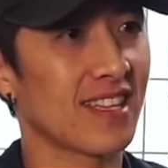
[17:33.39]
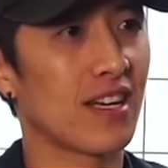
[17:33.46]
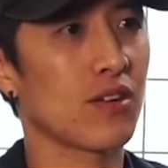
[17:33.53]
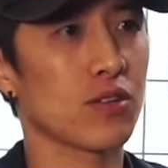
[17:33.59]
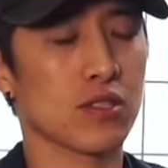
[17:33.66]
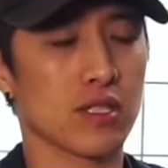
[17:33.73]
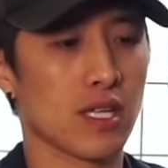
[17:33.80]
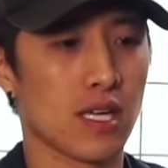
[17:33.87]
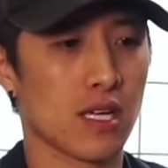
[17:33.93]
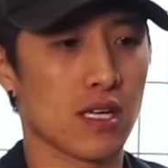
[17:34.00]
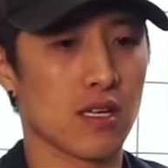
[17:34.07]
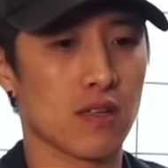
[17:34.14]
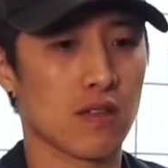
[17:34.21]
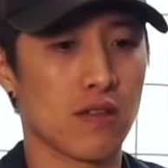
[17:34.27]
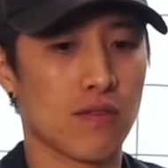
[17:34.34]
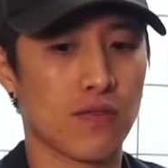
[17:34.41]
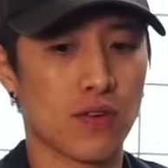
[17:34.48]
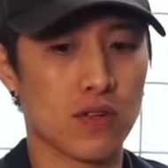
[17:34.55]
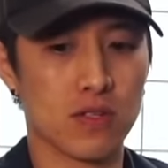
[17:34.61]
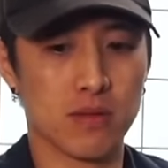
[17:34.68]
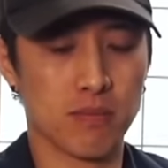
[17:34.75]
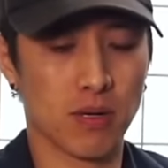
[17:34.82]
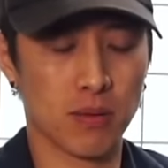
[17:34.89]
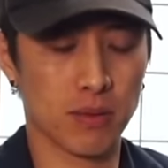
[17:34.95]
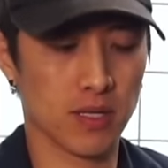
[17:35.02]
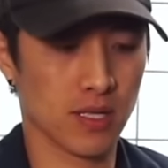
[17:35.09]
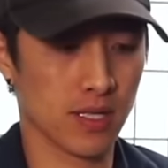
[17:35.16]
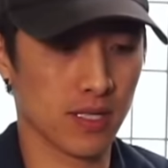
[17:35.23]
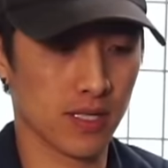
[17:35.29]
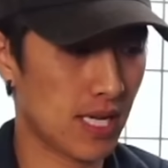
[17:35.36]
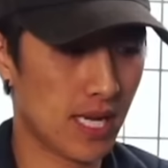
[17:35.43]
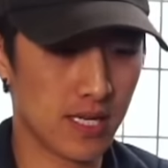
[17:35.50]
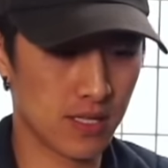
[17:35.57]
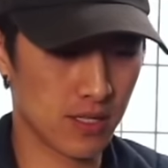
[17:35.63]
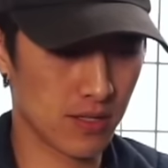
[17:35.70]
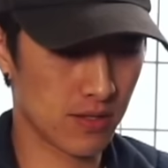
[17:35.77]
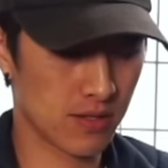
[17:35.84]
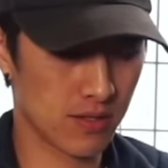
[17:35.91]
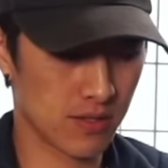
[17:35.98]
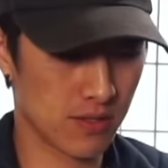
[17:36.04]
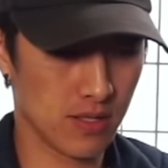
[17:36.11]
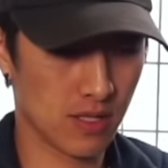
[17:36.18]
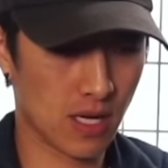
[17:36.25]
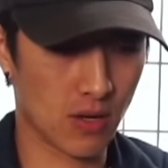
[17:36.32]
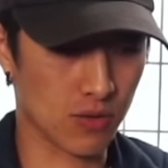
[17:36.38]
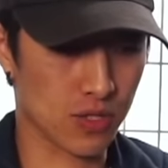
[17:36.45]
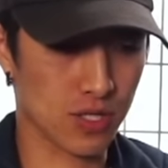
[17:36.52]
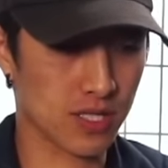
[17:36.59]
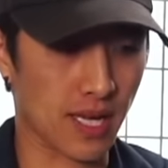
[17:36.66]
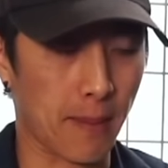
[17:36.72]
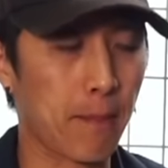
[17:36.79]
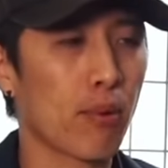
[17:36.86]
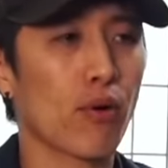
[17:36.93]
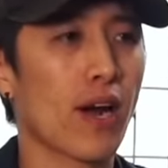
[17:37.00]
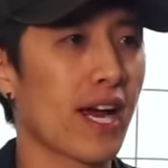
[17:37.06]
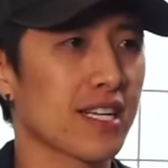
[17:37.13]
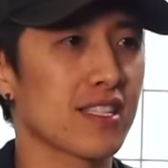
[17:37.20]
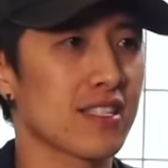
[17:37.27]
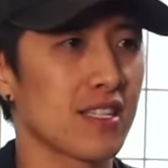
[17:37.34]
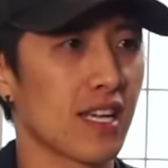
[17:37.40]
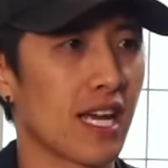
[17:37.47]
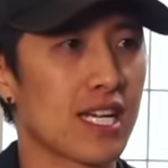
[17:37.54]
that was like the first probably like 10 years, I was just like practicing. I